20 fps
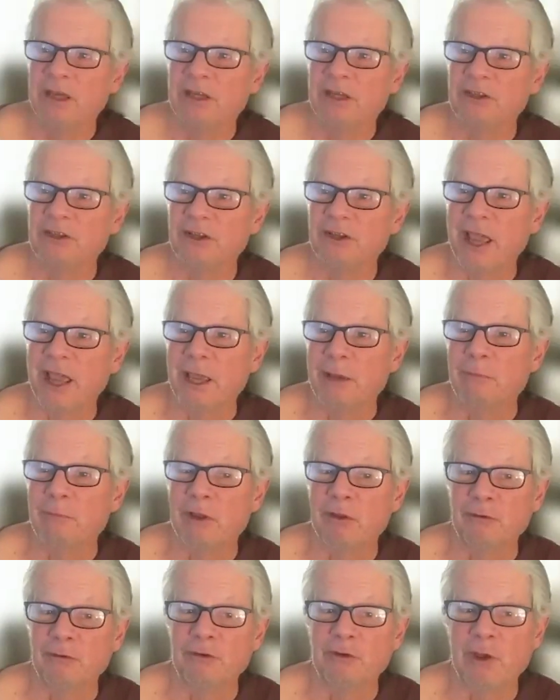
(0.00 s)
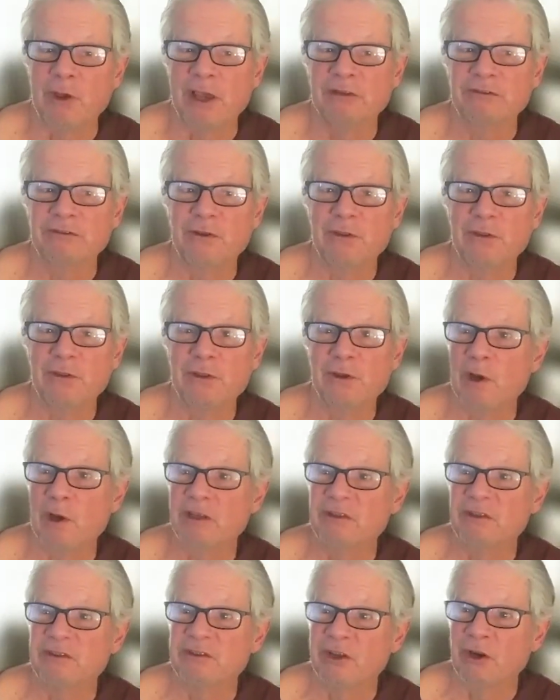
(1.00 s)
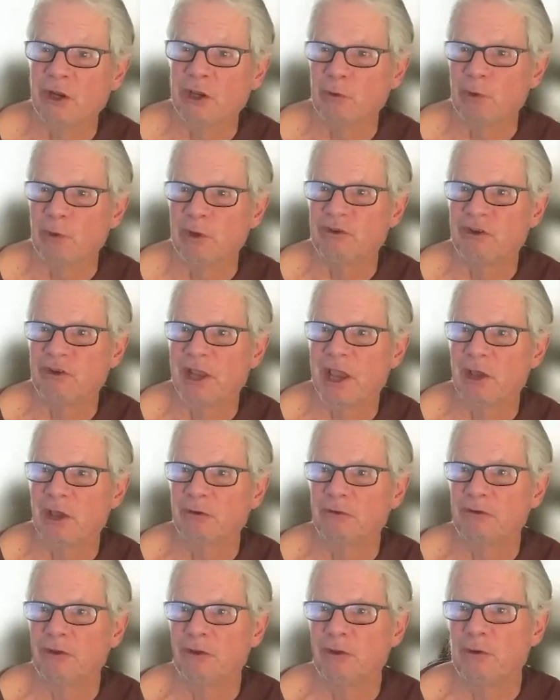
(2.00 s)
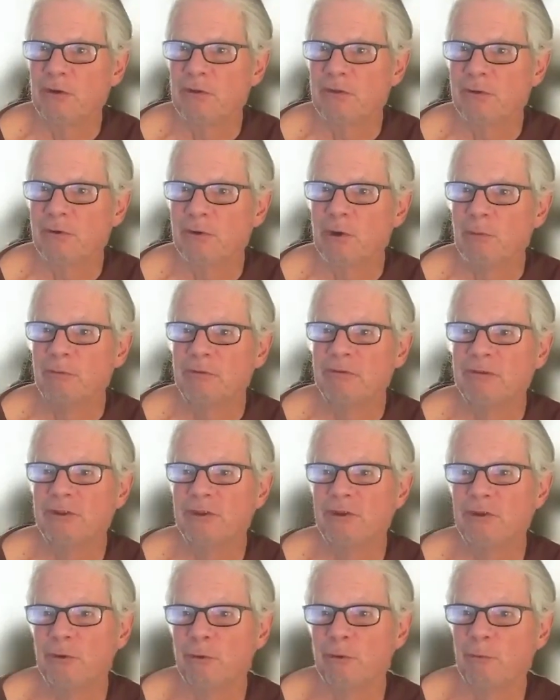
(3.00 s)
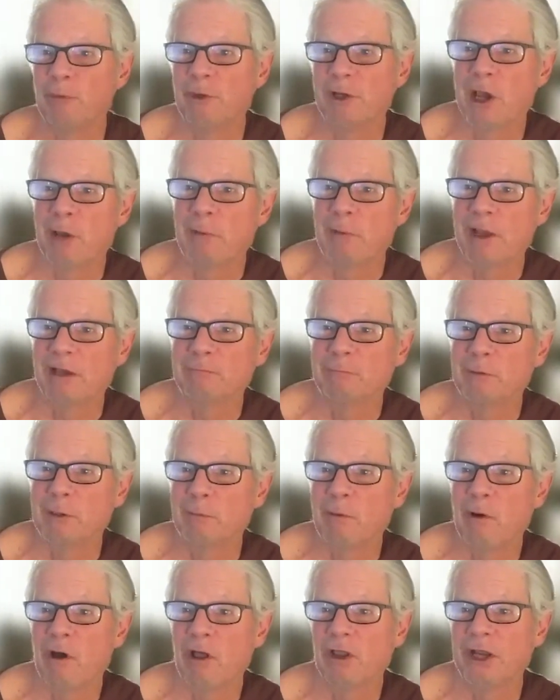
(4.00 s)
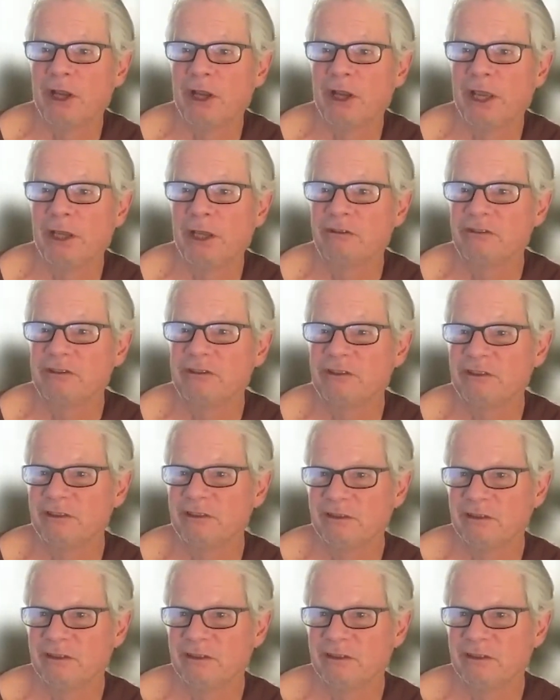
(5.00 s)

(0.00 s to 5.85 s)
today. But to answer the question, are you reaching out to youth groups to become expert pollinators?